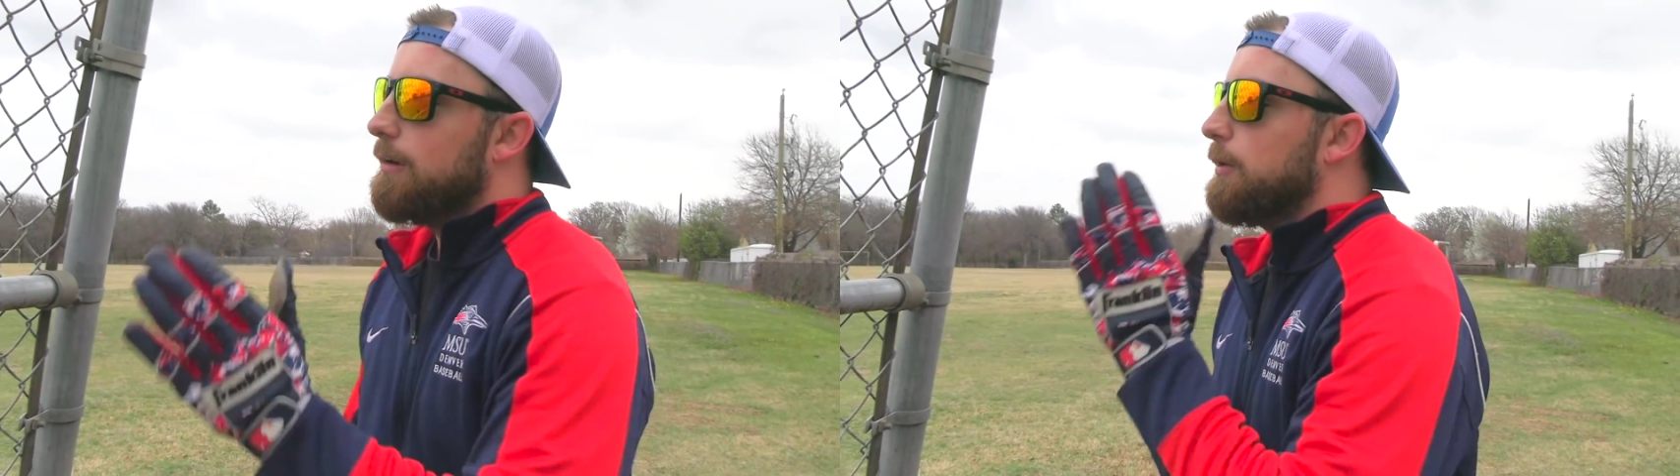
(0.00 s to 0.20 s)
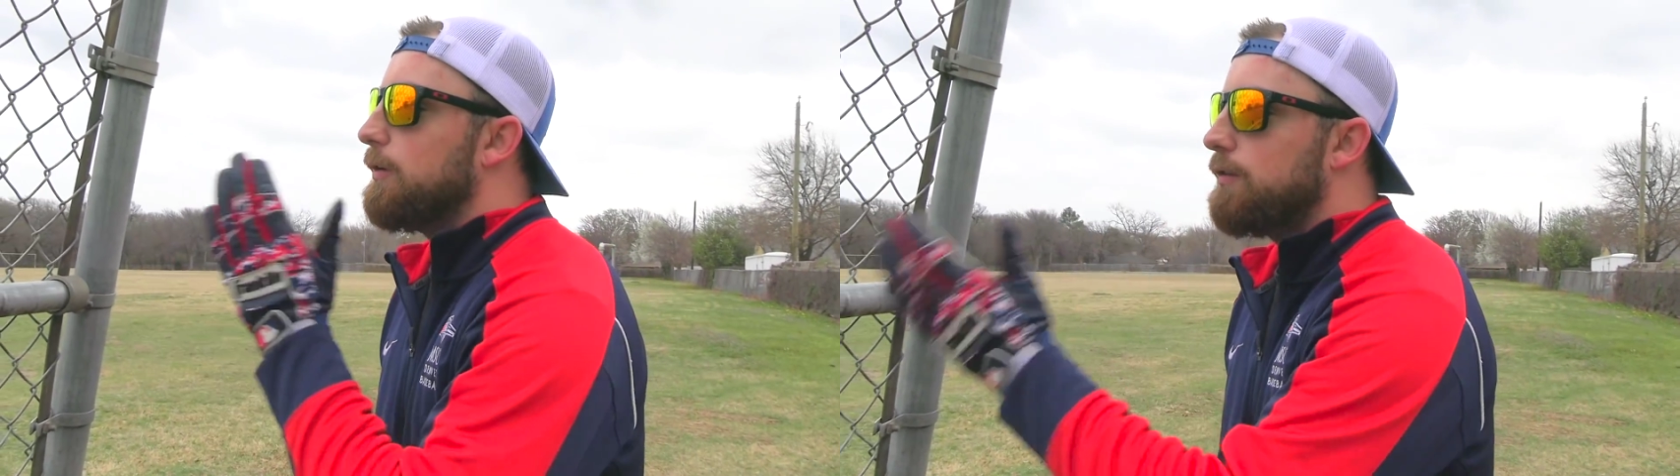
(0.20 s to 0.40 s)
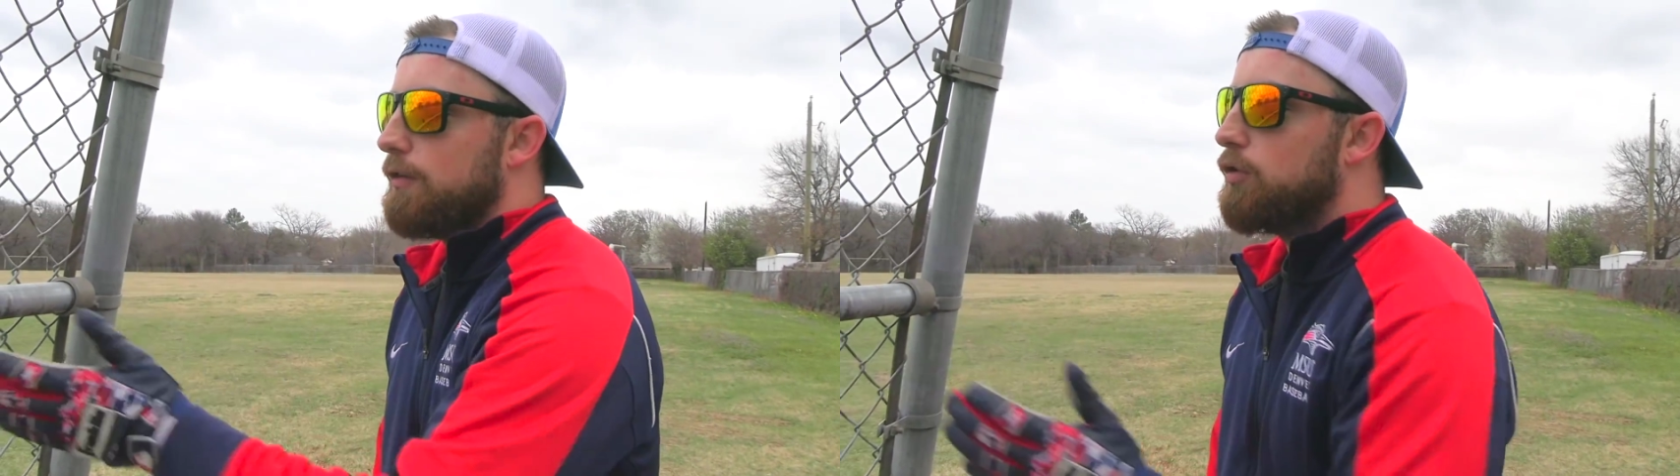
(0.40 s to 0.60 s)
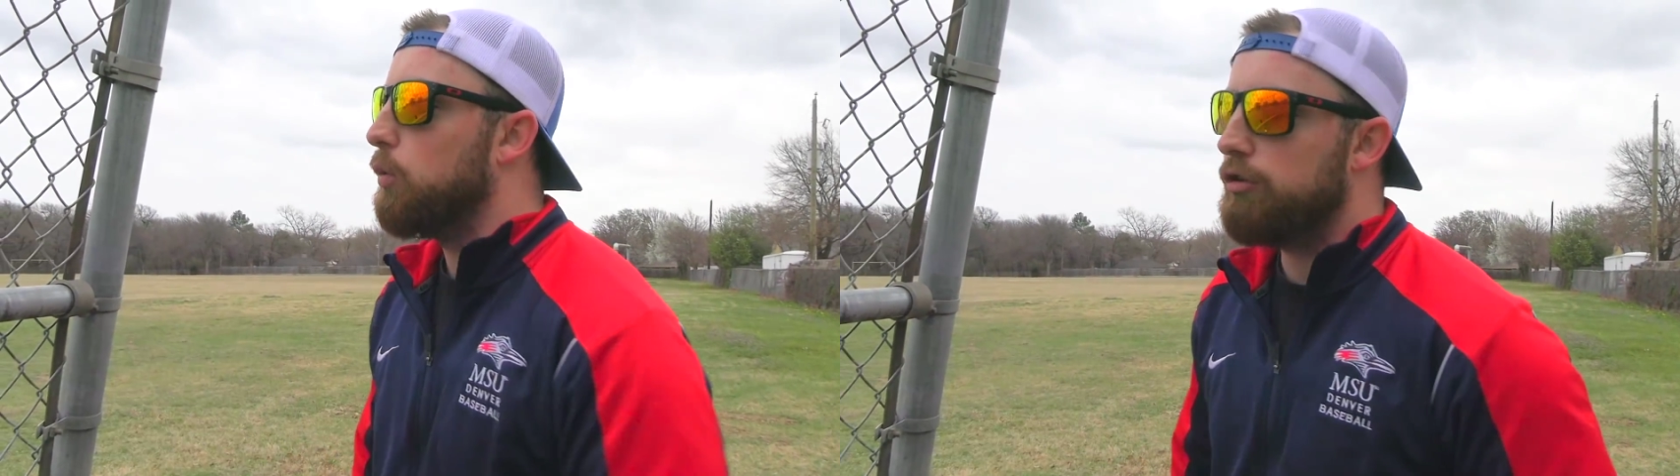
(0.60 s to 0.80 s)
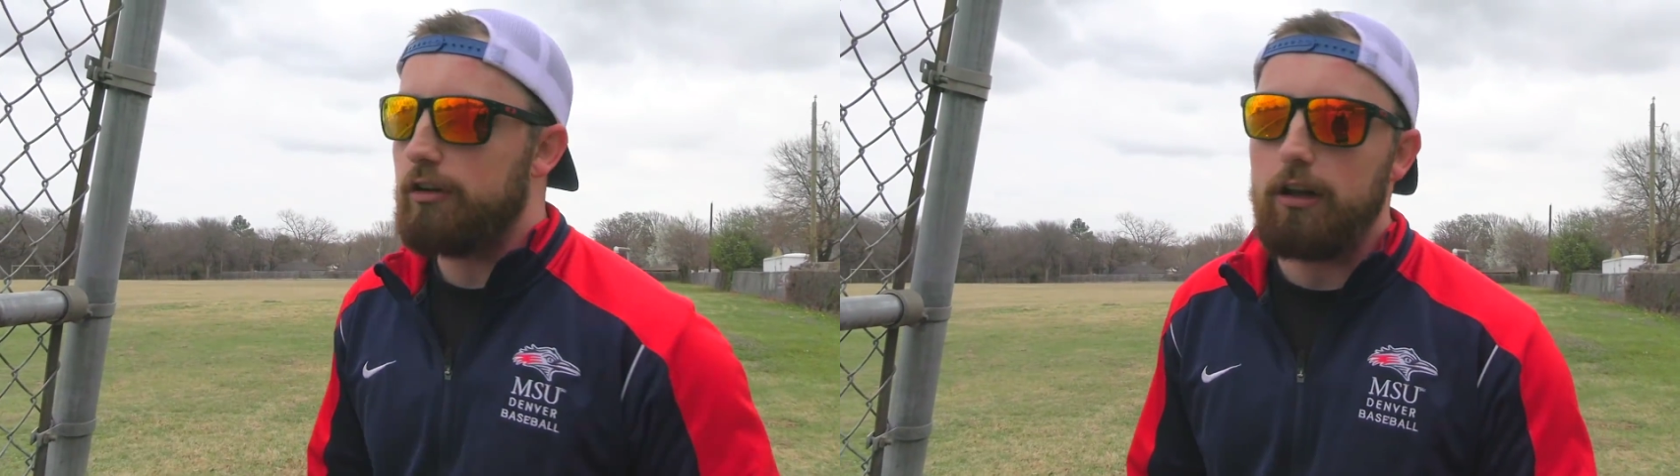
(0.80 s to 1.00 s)
We use the
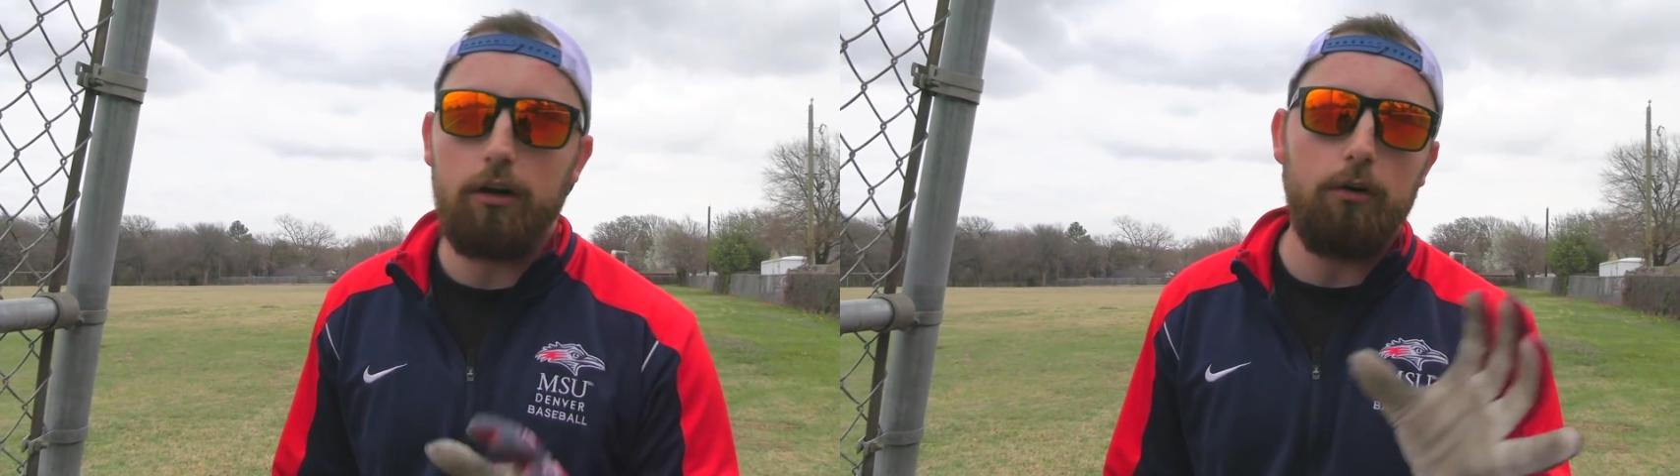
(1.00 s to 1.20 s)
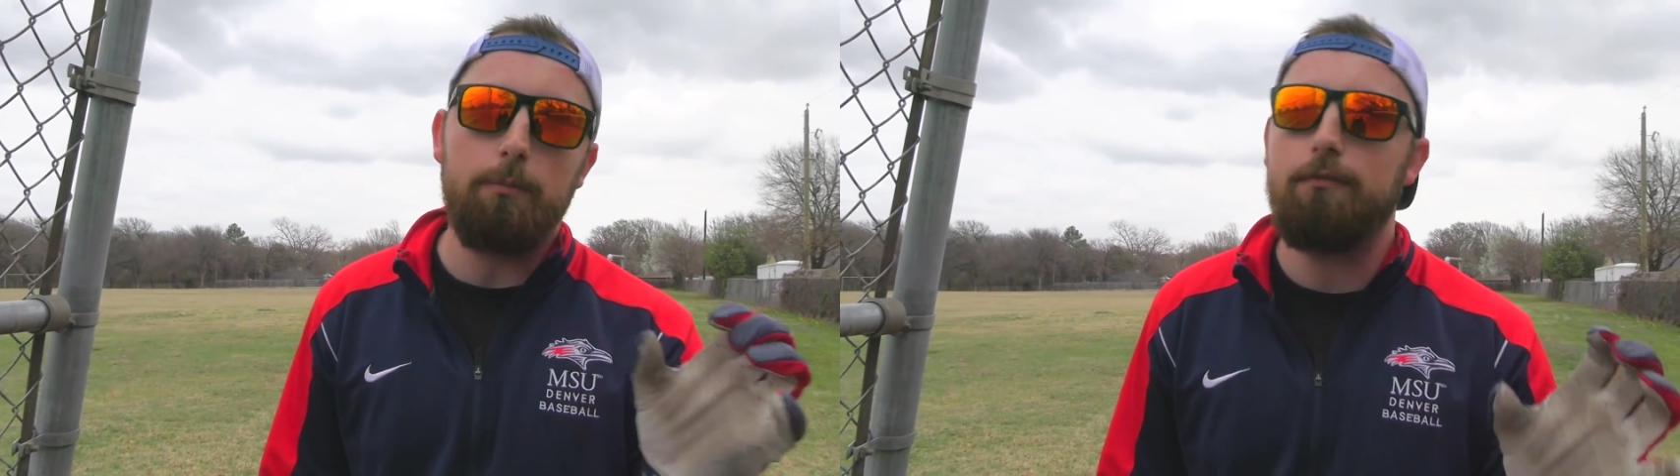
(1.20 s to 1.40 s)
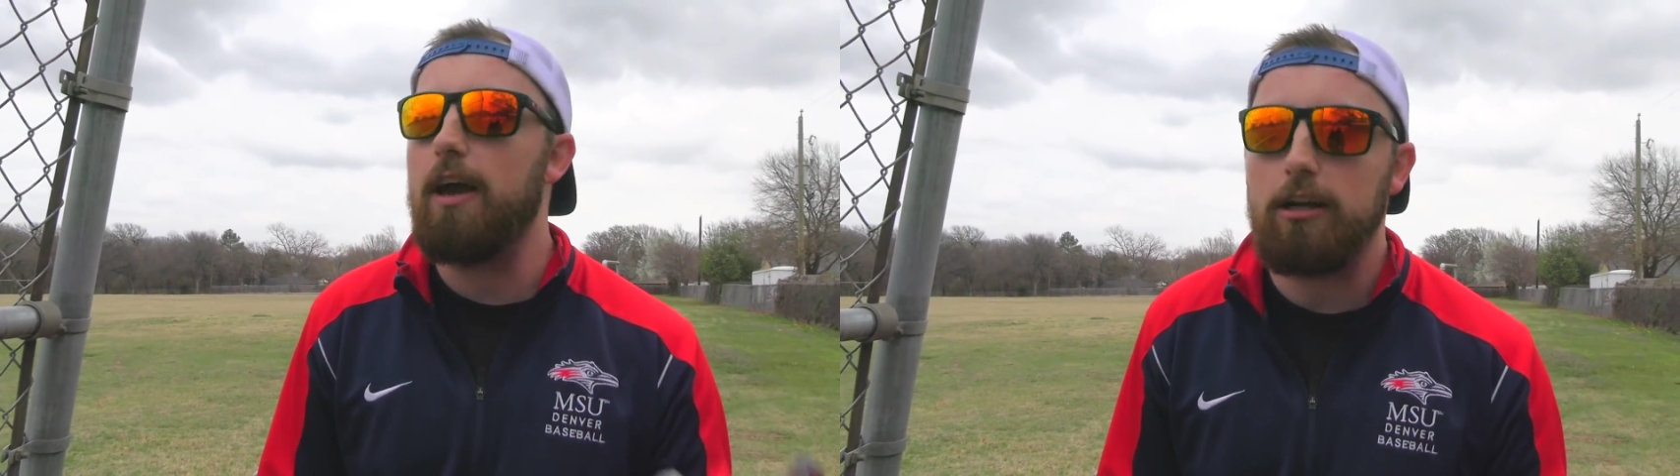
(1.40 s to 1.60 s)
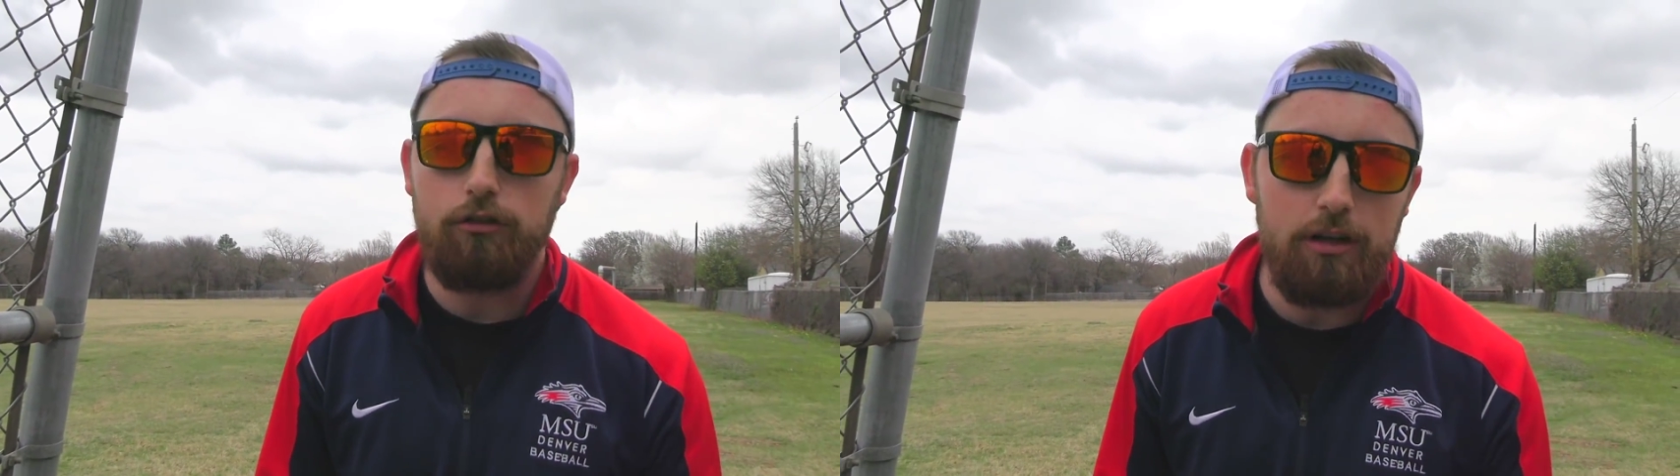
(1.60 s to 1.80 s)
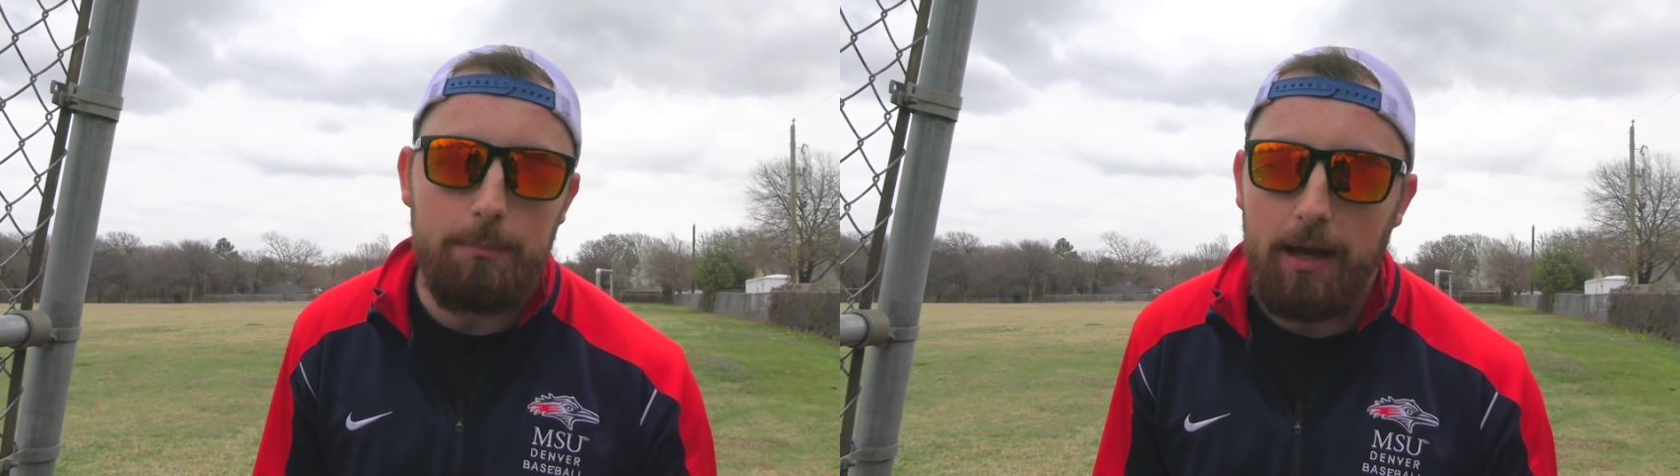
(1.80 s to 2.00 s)
squishy little fake
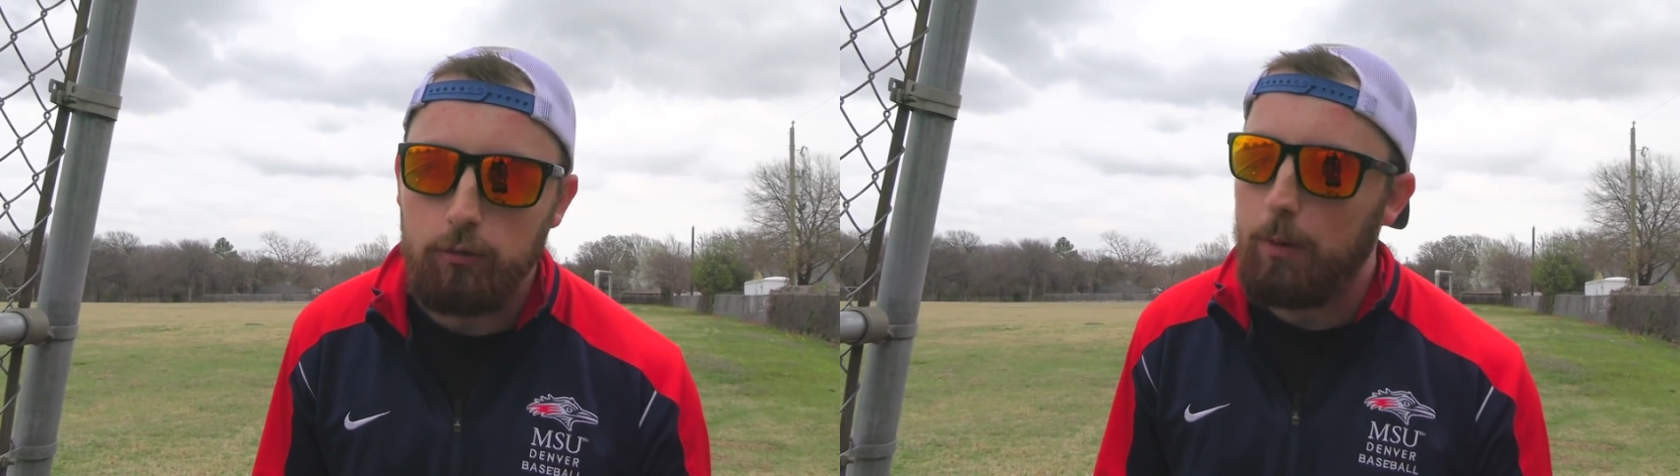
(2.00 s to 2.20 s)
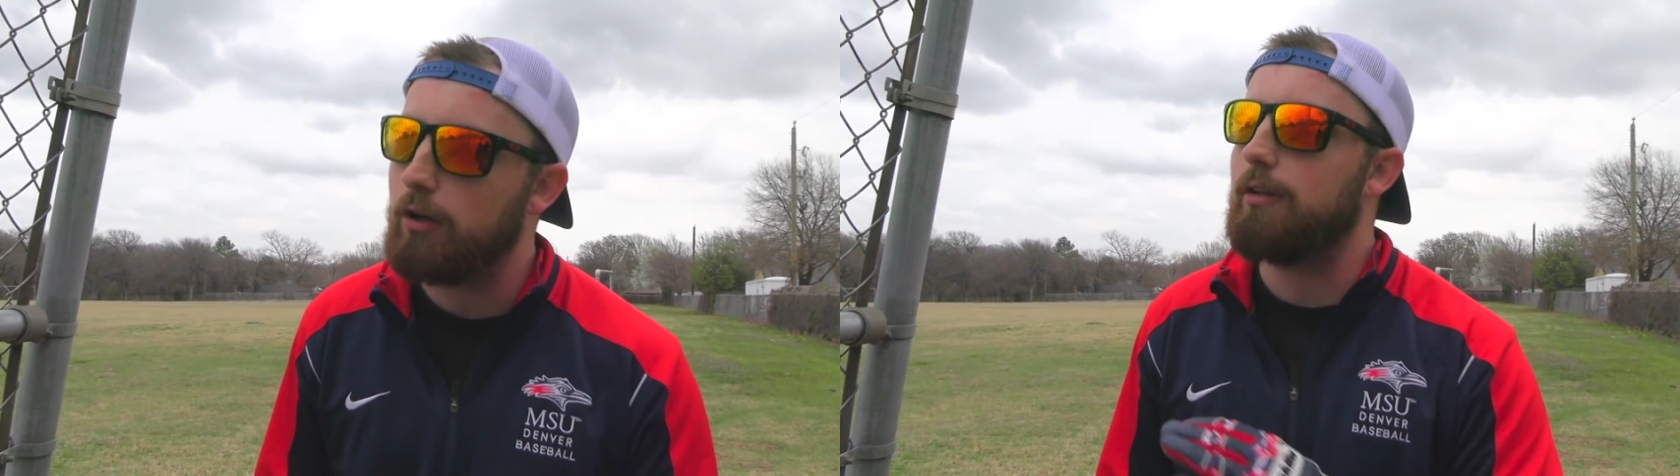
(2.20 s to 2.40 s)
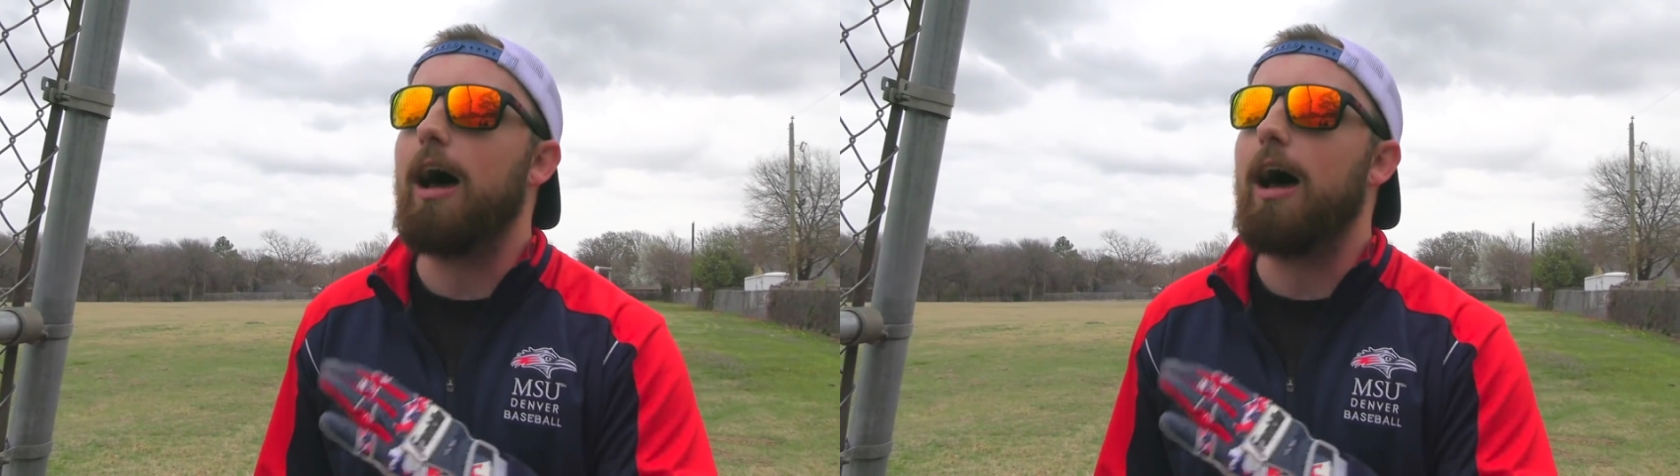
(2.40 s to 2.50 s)
cheap baseballs.